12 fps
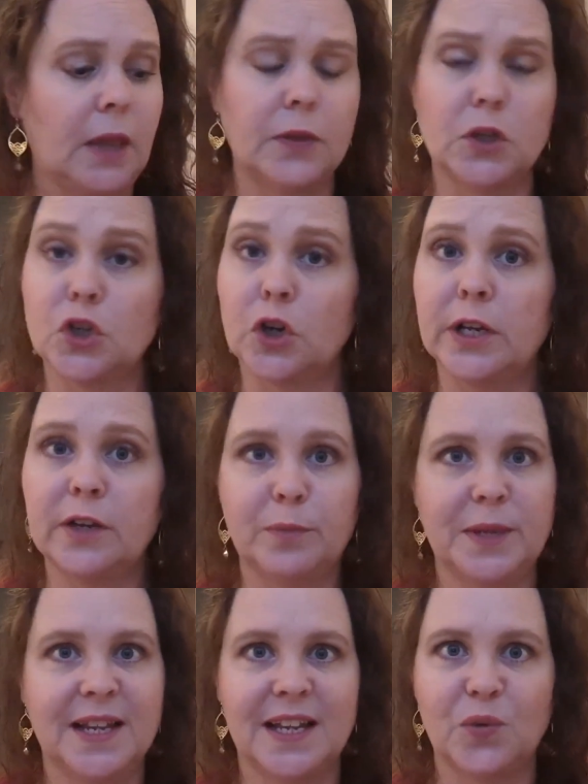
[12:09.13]
the journey of
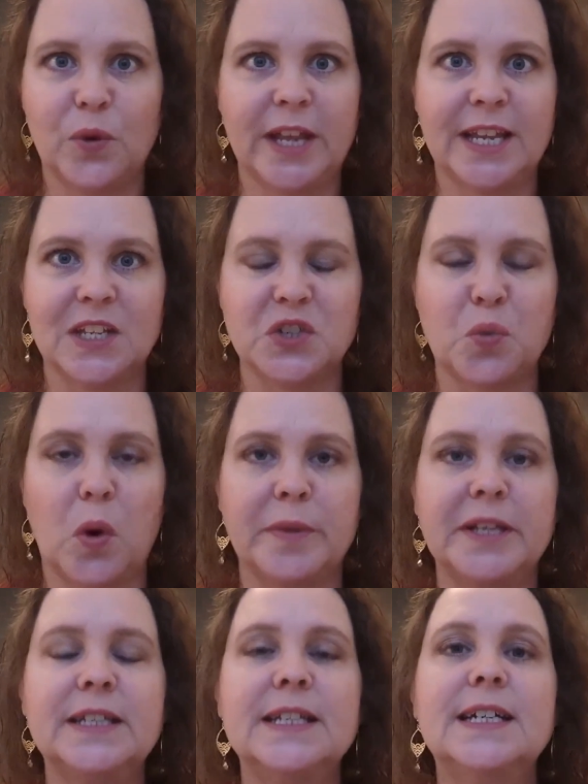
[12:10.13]
being an awakened
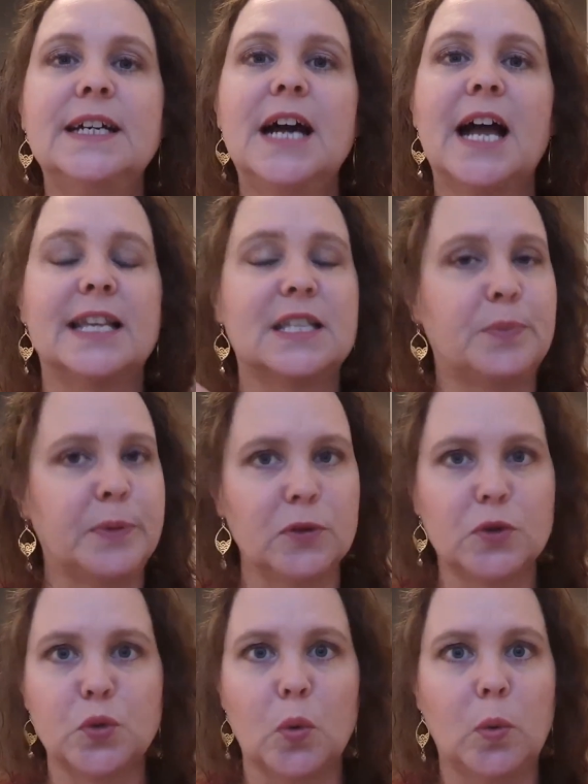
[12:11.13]
woman, a
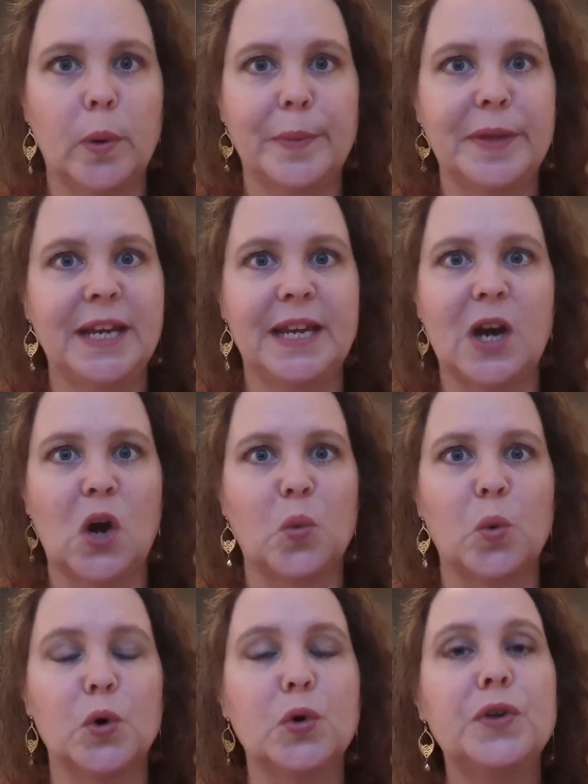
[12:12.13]
spiritual woman in
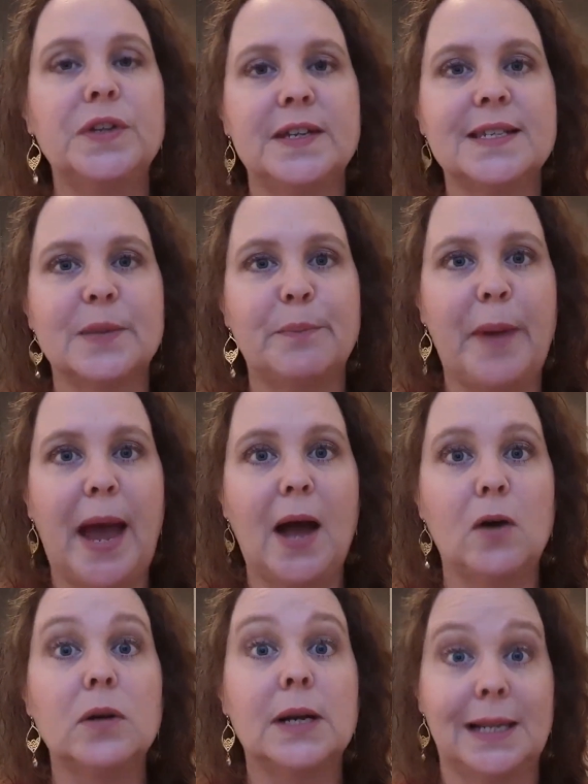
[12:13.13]
our world, is
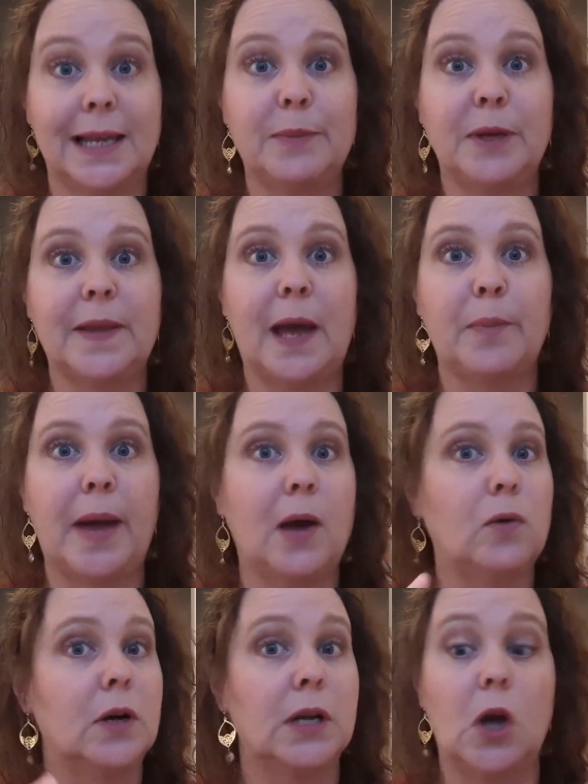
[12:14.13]
about claiming that
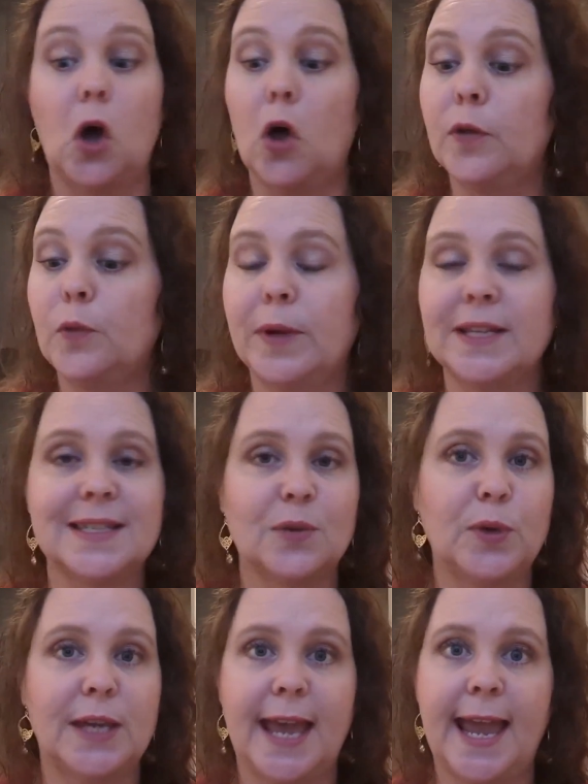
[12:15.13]
power in all the ways that
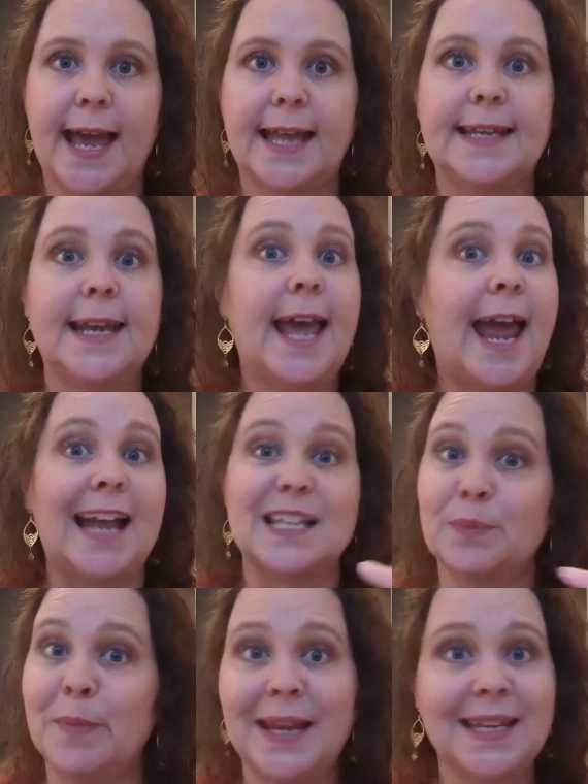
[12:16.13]
we can,
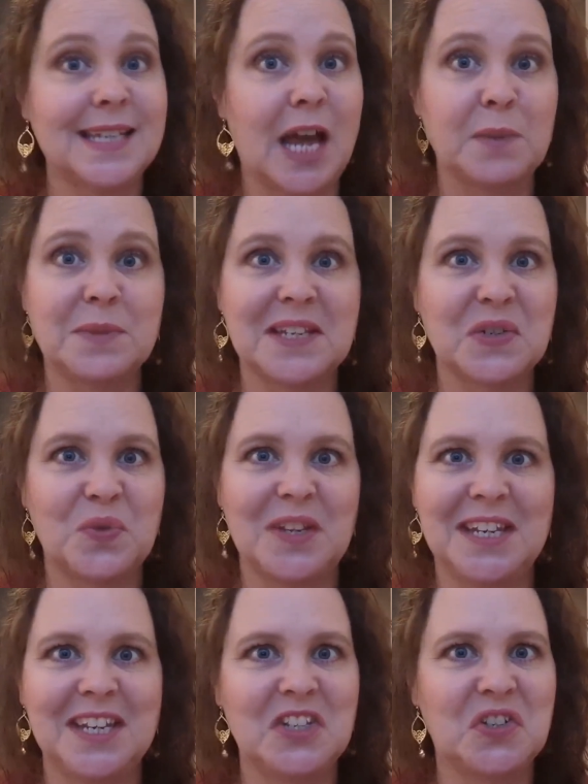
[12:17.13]
as many times as we
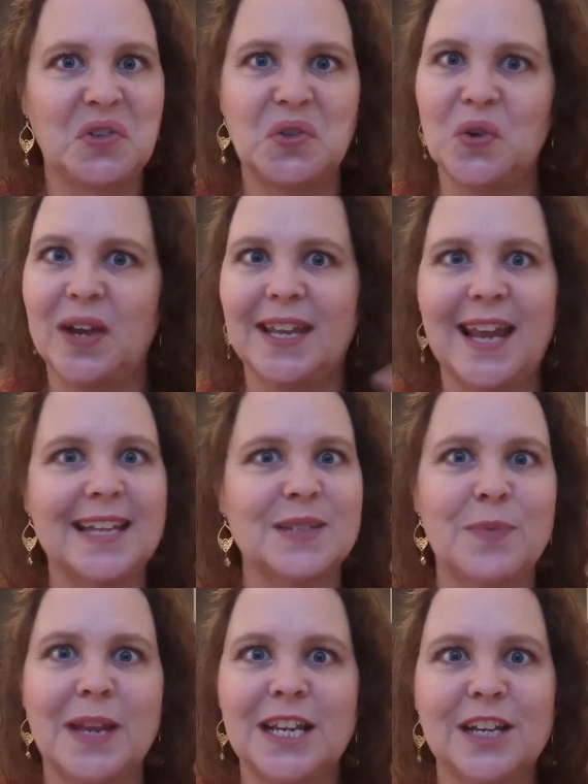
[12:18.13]
need to, in as
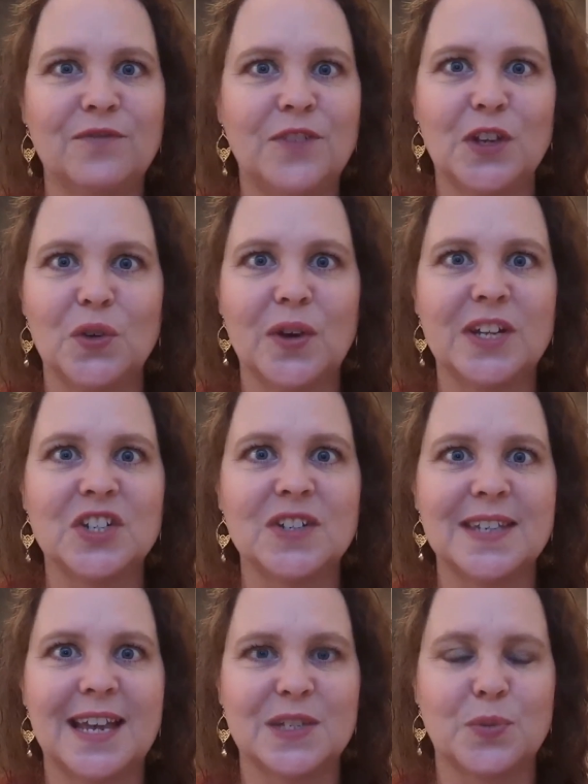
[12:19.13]
many
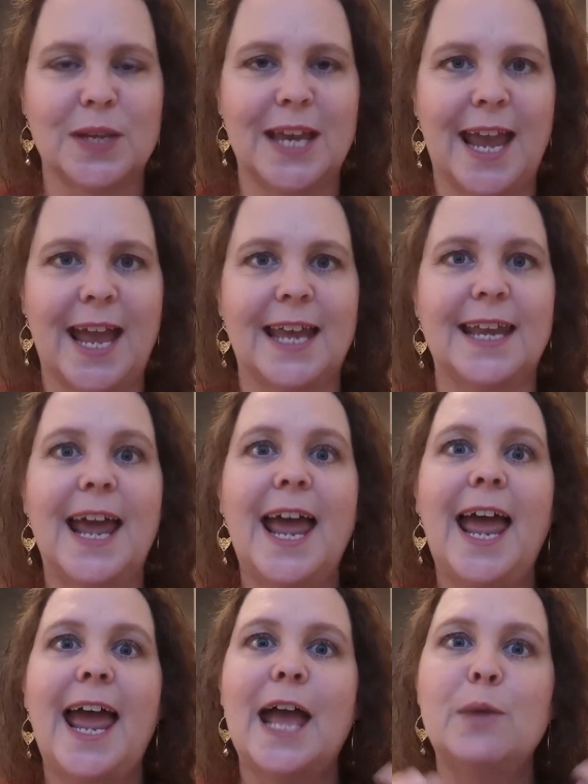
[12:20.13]
configurations as we can,
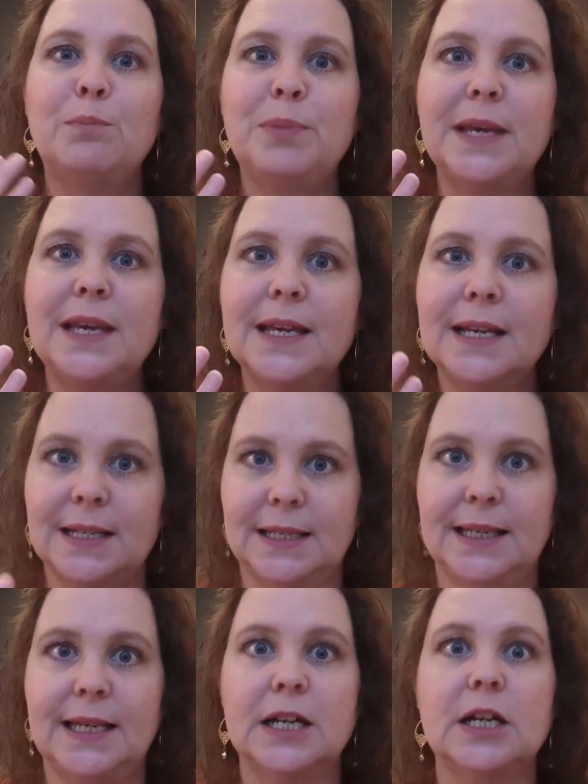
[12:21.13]
and being
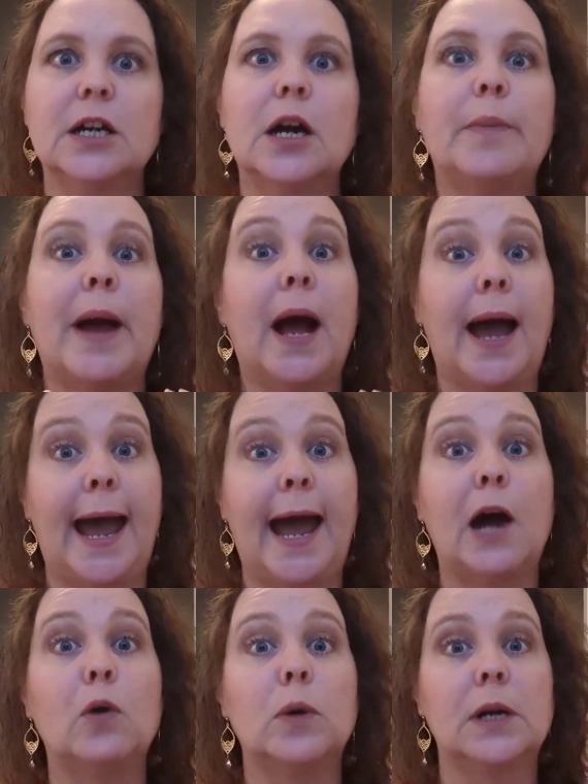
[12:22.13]
clear about
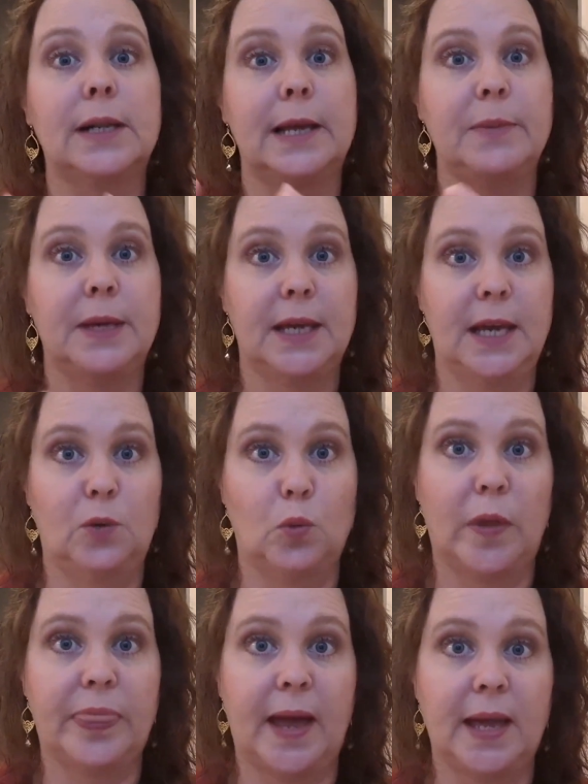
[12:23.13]
how we're claiming it and
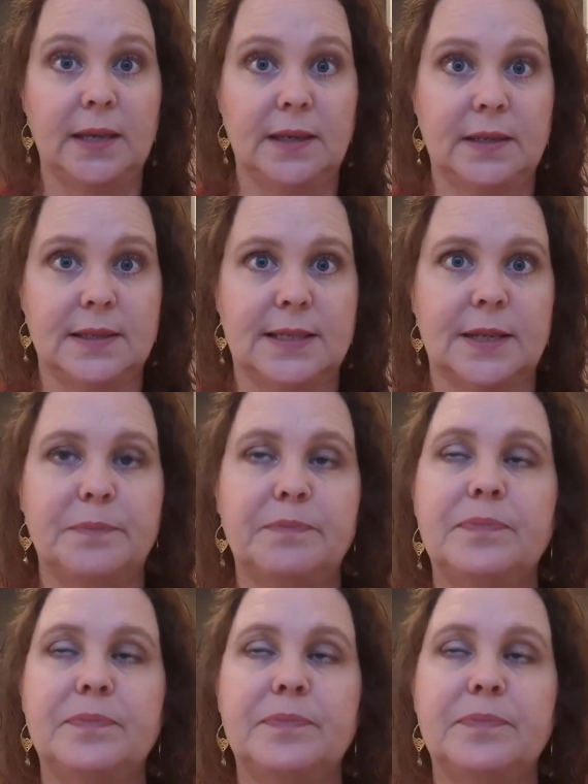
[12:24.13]
what that is.